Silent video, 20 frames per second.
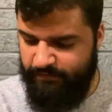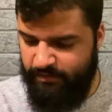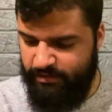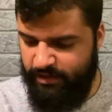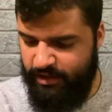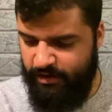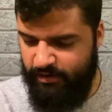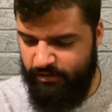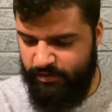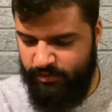It's
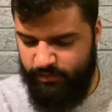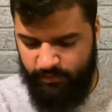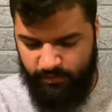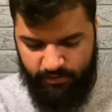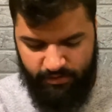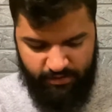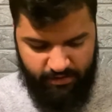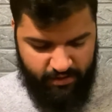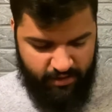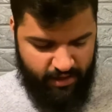geared
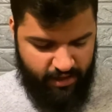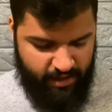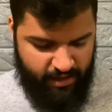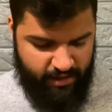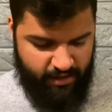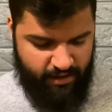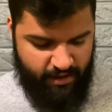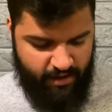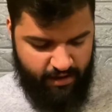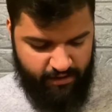towards
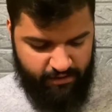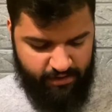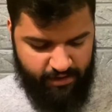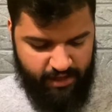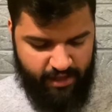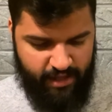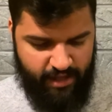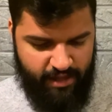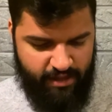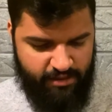the
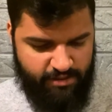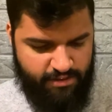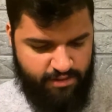kids,